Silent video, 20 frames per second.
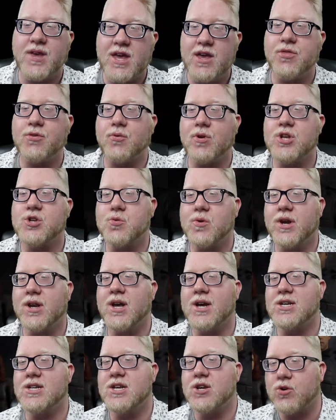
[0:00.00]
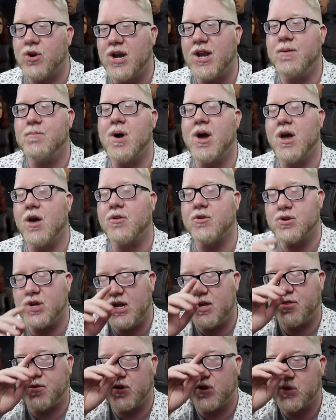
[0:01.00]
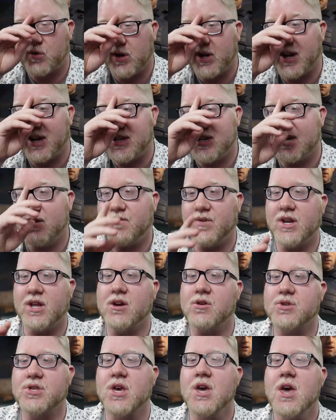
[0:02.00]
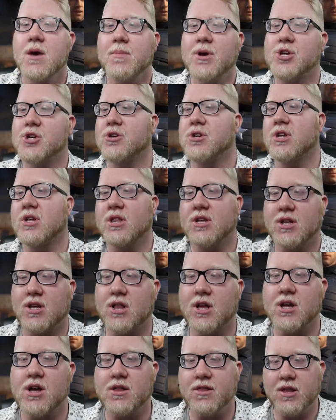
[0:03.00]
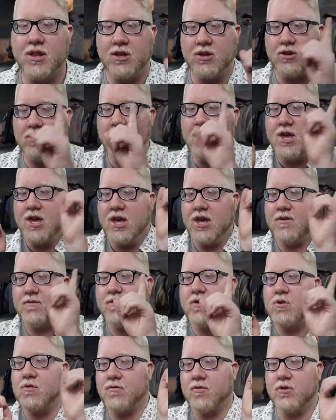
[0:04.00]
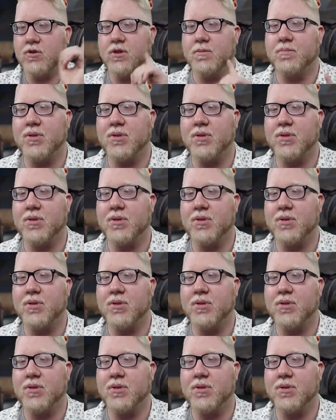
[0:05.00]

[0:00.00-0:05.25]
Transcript: e3 2019 or any of my other e3 2019 videos make sure you click on the little info for the